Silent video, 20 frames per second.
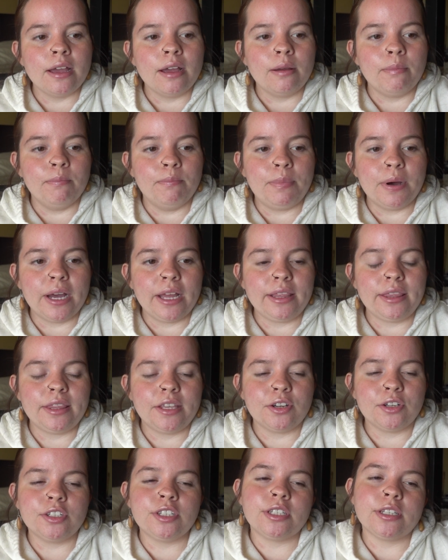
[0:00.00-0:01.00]
but
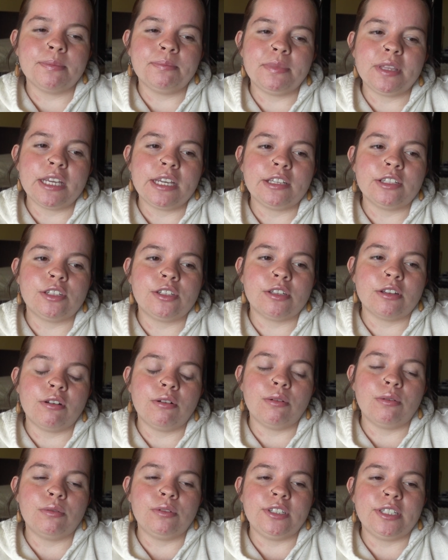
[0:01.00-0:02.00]
there's something
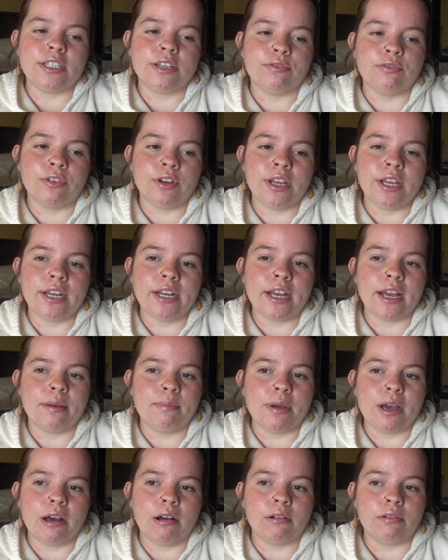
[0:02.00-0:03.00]
so different
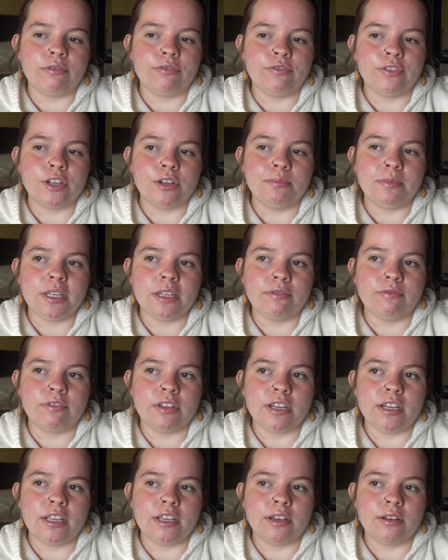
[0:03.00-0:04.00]
about filming
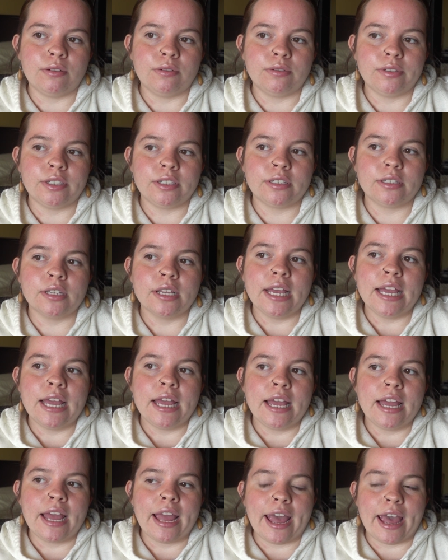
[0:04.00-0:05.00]
videos
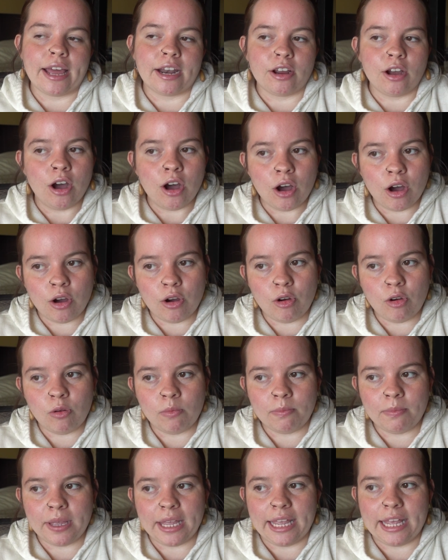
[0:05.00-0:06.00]
at
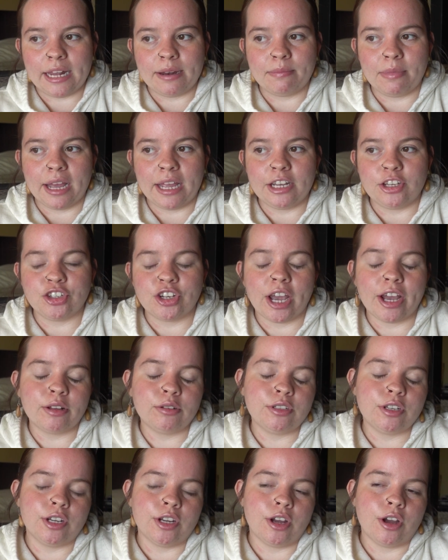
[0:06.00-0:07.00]
home in my
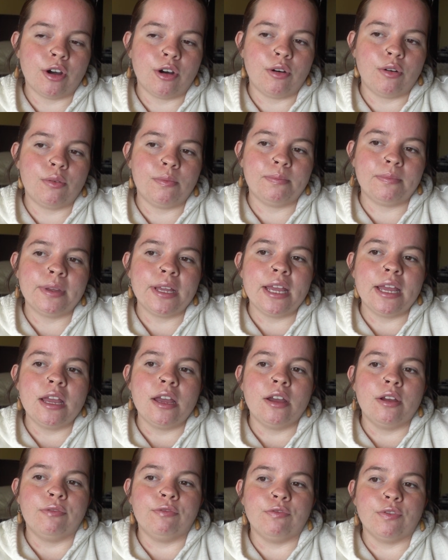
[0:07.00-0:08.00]
childhood home
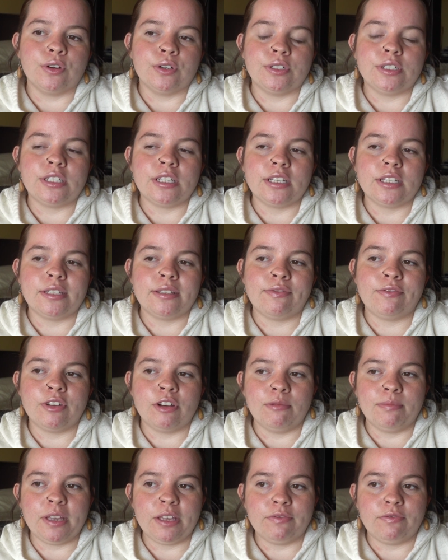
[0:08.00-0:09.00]
versus
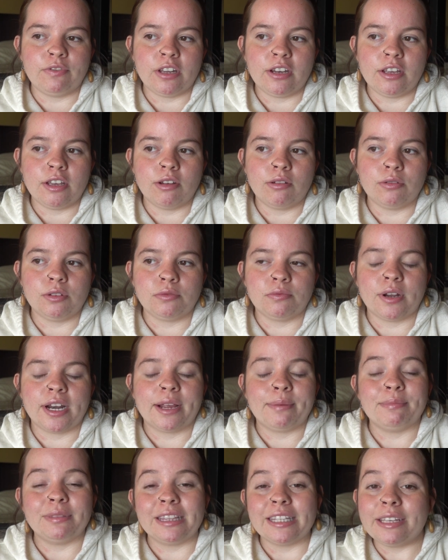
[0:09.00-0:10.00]
filming videos when
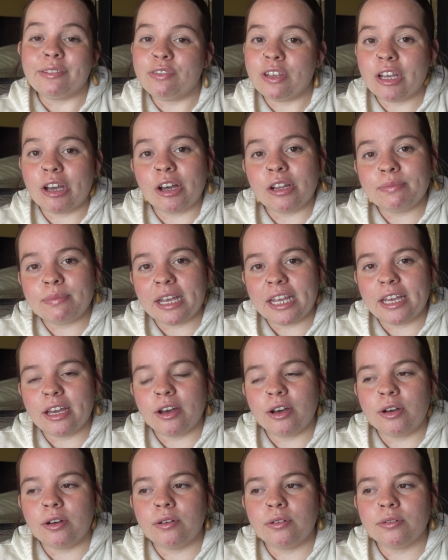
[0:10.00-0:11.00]
I'm living on my
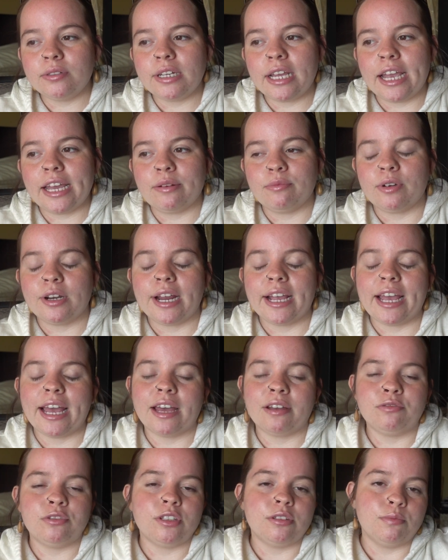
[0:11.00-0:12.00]
own and when I
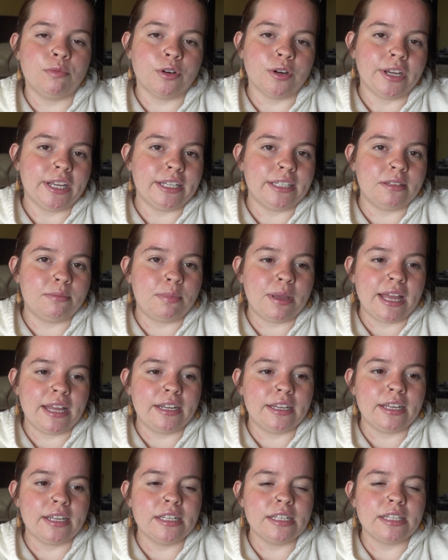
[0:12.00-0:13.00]
have some more
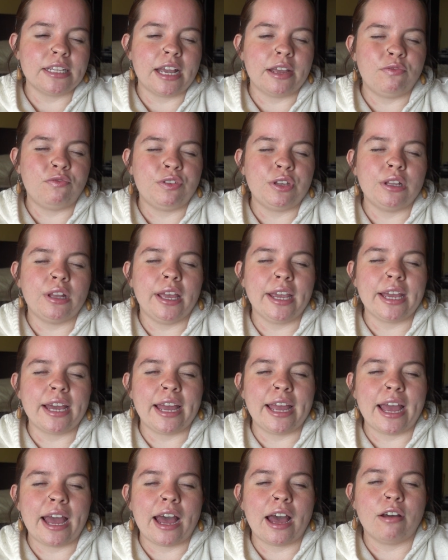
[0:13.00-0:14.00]
independence. I feel like I
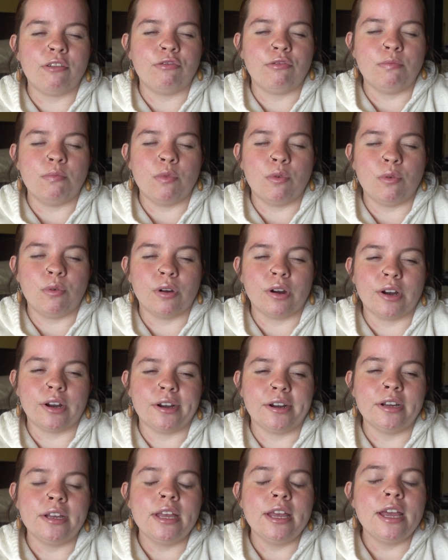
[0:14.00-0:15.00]
have more